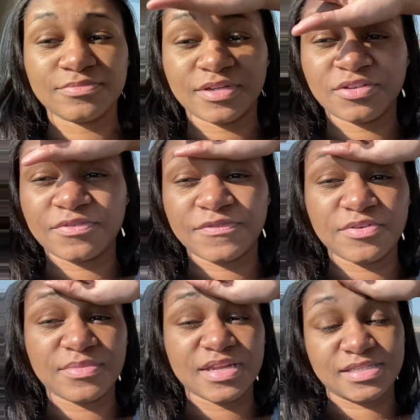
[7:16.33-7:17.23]
Another few
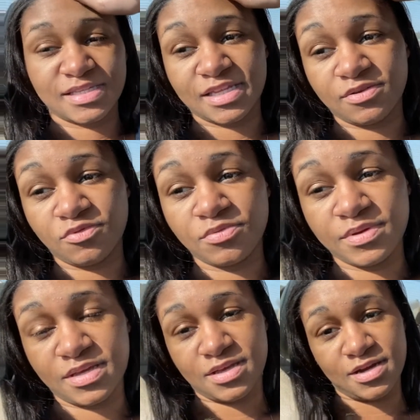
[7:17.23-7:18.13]
minutes and then we'll
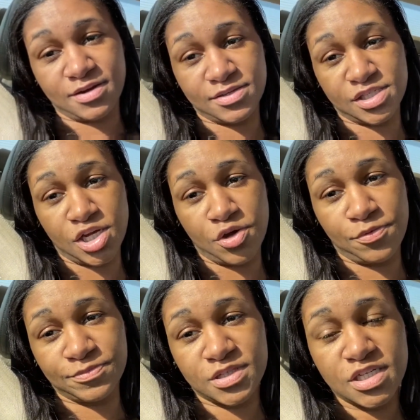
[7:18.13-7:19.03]
be there.
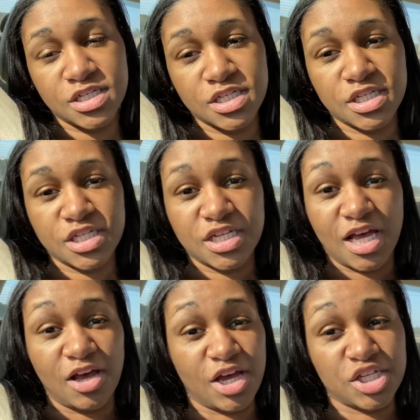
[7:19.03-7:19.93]
So
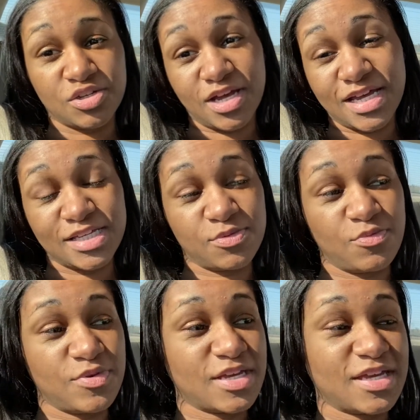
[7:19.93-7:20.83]
I'll catch you guys when
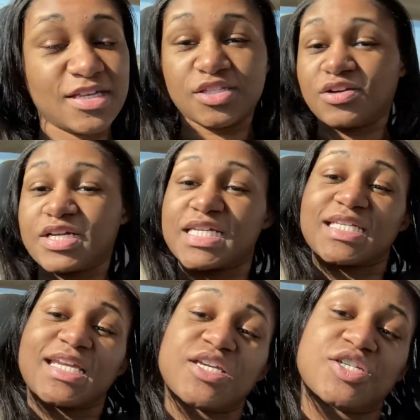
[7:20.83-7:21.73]
we get to our
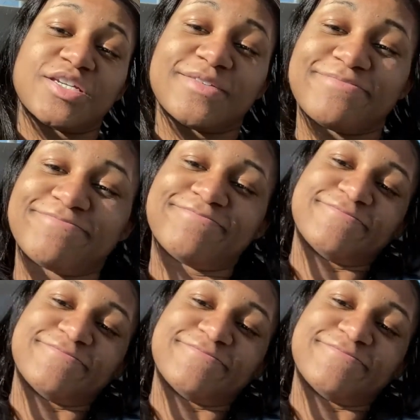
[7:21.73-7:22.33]
destination.